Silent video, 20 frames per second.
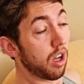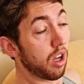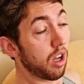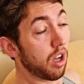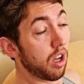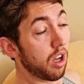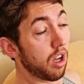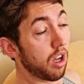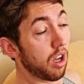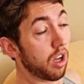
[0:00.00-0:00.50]

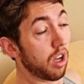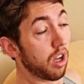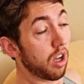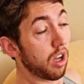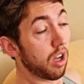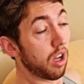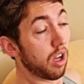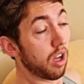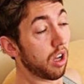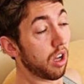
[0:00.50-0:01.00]

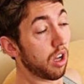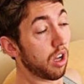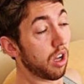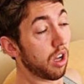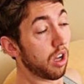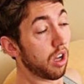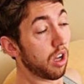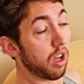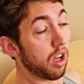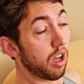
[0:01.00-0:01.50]

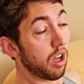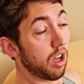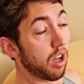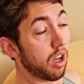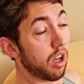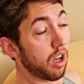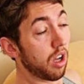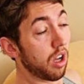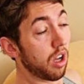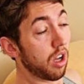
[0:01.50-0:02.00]

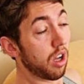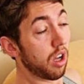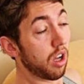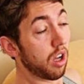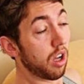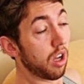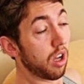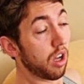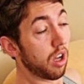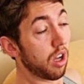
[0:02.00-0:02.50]

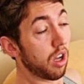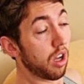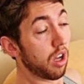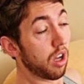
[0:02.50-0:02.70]
(no one is talking)